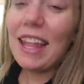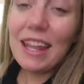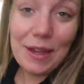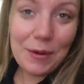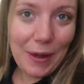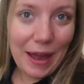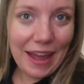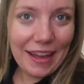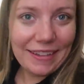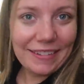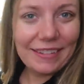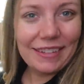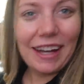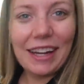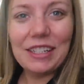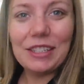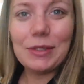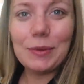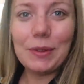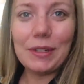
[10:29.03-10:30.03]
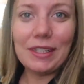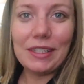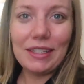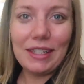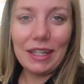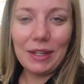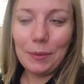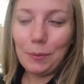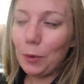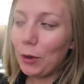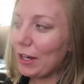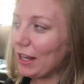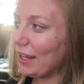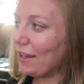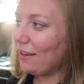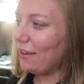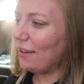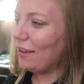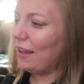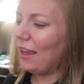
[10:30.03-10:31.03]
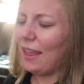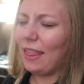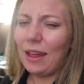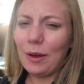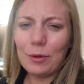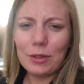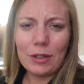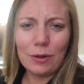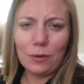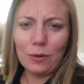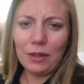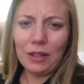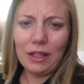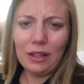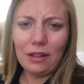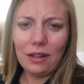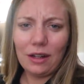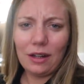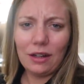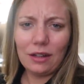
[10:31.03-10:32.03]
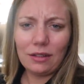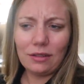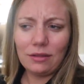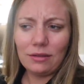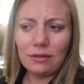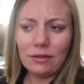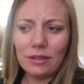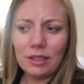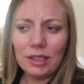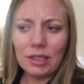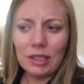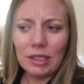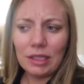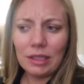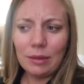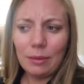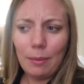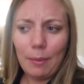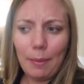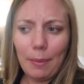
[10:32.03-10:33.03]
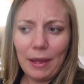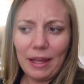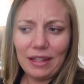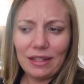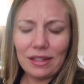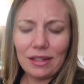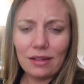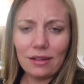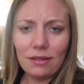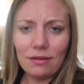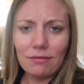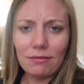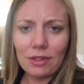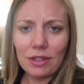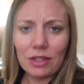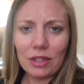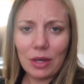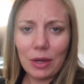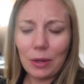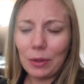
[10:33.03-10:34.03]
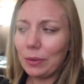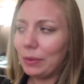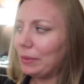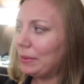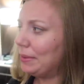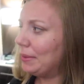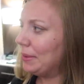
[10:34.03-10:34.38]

Anyway, I just wanted to say good morning, and that was a really long bit, so